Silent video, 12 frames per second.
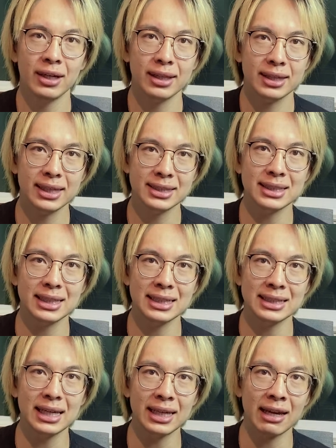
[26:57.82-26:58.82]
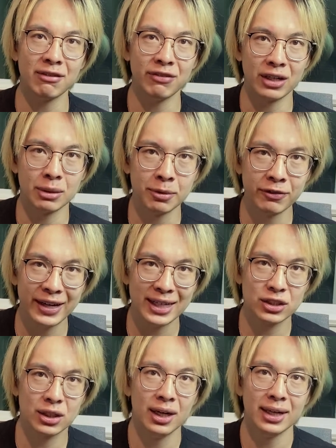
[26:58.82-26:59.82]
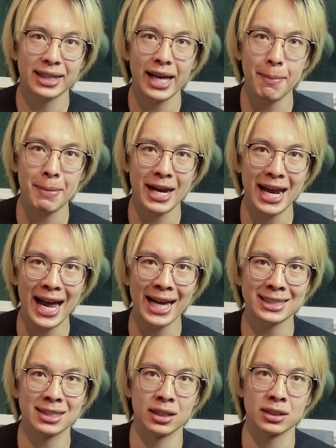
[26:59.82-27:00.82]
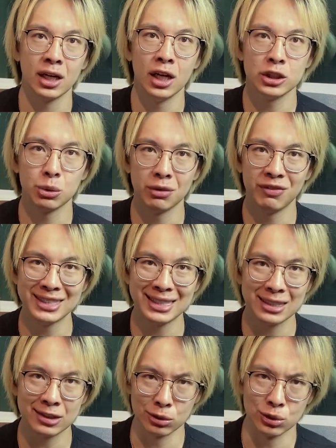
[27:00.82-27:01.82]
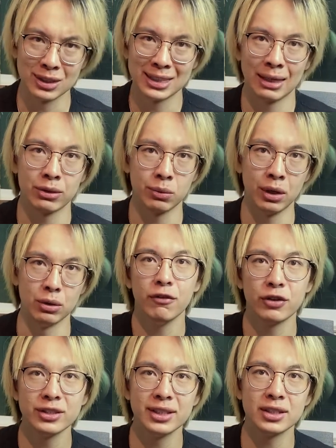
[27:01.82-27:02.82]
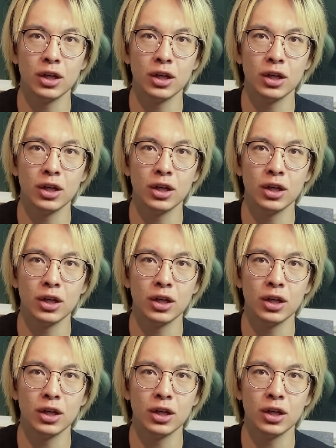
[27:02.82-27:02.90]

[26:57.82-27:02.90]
this is a variable factor that may ask us to revisit the solution down the road. For instance,